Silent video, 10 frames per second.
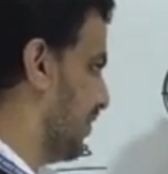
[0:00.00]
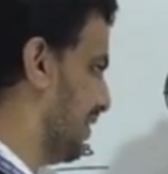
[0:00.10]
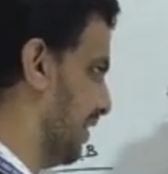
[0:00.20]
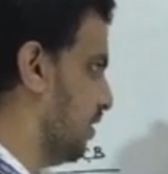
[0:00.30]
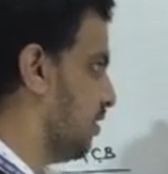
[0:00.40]

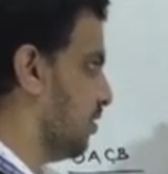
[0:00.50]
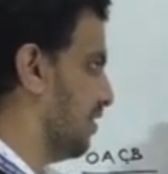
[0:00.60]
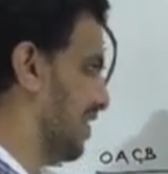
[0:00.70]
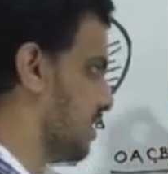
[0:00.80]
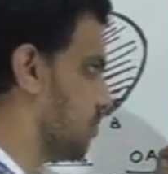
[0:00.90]
take
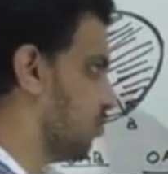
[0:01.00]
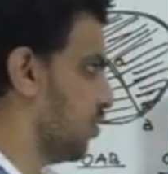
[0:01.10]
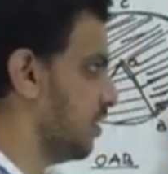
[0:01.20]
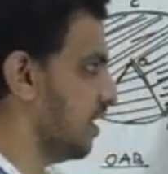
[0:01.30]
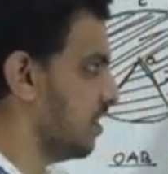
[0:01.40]
next
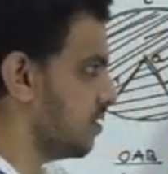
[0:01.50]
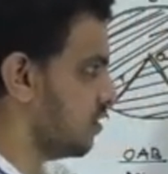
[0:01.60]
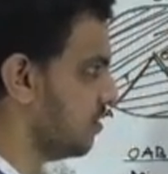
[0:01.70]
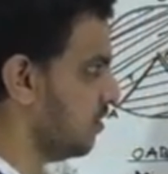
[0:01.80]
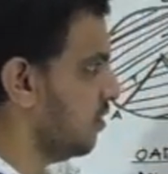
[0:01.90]
point, that is
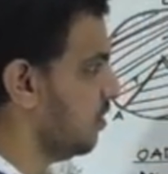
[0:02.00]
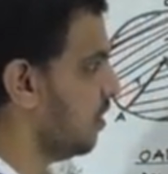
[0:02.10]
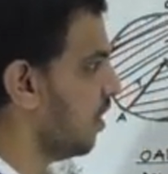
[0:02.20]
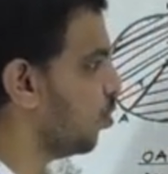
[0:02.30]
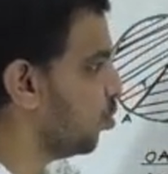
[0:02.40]
a
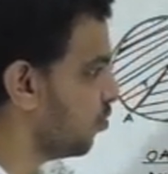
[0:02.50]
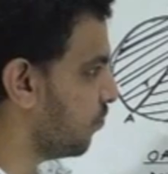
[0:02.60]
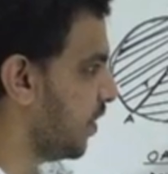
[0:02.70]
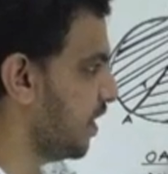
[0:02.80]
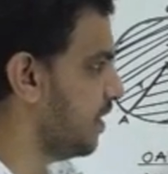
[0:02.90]
how to
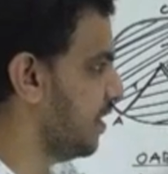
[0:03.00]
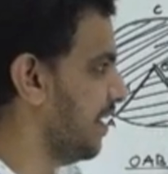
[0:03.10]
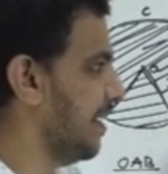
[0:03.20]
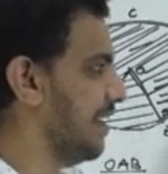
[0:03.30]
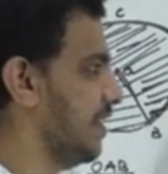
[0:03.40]
find
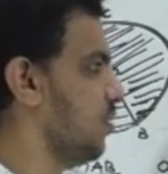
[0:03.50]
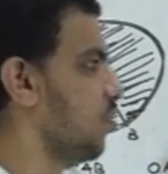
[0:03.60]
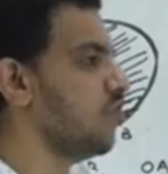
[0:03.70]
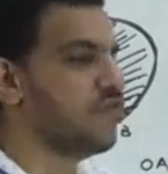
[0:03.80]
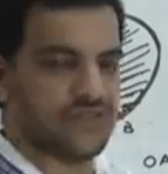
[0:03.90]
area
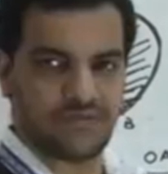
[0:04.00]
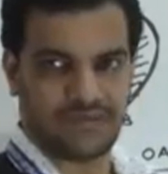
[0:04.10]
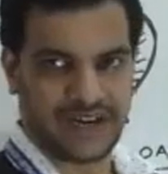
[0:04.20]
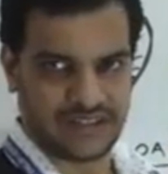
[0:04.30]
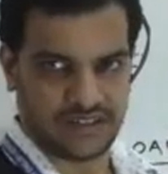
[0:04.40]
of
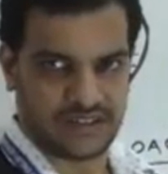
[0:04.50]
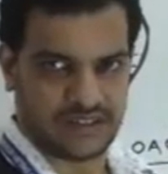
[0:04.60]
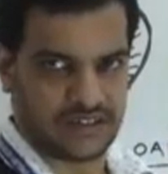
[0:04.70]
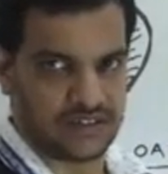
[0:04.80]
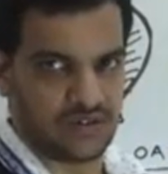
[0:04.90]
minor
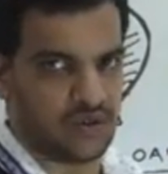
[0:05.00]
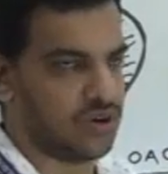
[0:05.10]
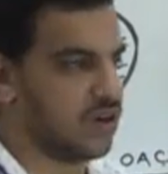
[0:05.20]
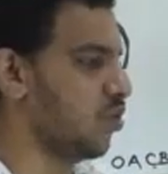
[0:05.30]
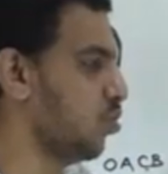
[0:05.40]
sector
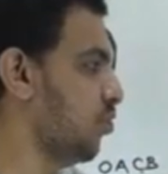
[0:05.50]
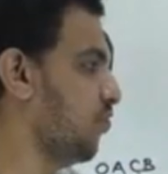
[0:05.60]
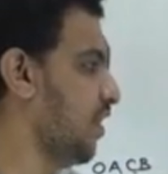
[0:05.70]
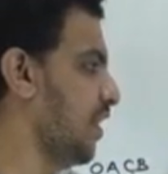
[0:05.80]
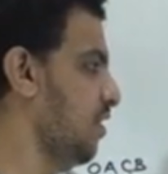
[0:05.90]
or how to
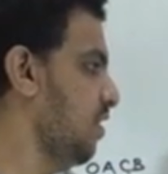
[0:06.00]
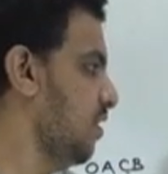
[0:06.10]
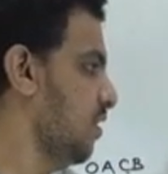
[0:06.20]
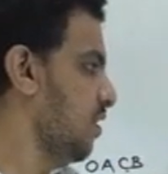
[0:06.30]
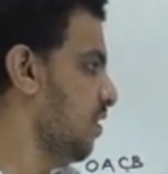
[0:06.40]
find
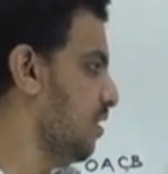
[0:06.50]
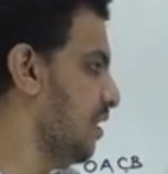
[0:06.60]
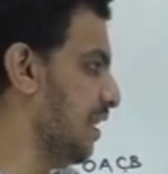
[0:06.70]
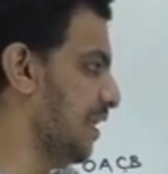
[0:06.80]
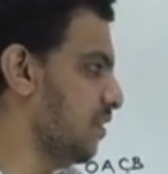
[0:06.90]

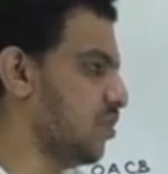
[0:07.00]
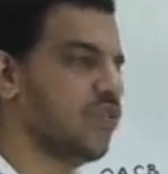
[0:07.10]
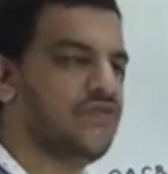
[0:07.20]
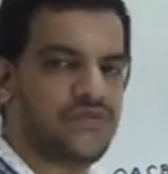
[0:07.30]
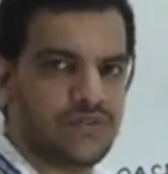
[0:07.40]
length
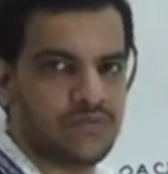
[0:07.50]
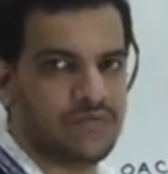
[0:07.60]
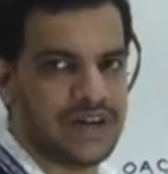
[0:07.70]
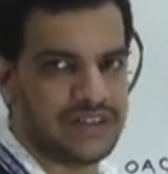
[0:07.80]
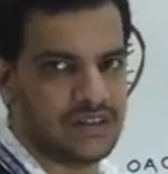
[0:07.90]
of
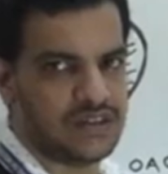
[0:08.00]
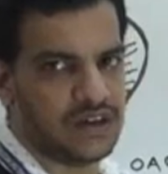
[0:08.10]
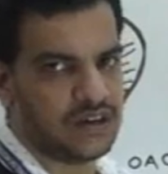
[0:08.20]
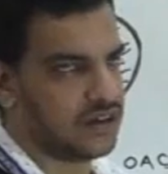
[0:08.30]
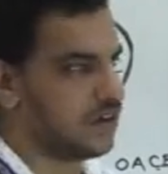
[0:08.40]
minor
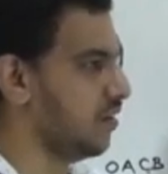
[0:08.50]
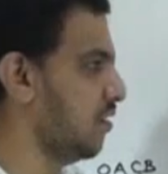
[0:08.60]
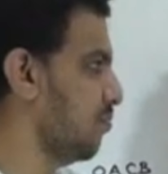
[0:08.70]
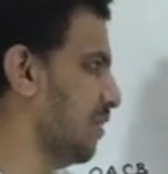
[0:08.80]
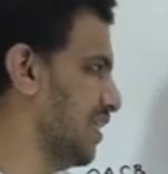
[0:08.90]

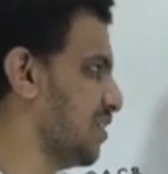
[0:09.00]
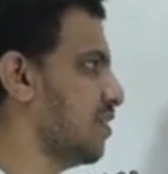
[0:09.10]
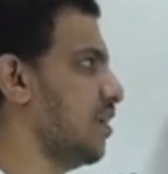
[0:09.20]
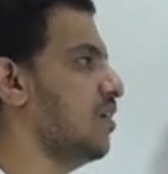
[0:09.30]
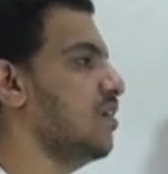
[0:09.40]
arc, major
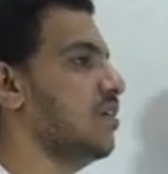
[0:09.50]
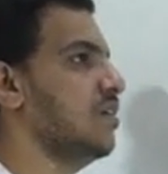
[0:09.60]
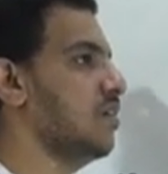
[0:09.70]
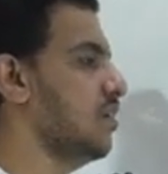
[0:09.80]
arc,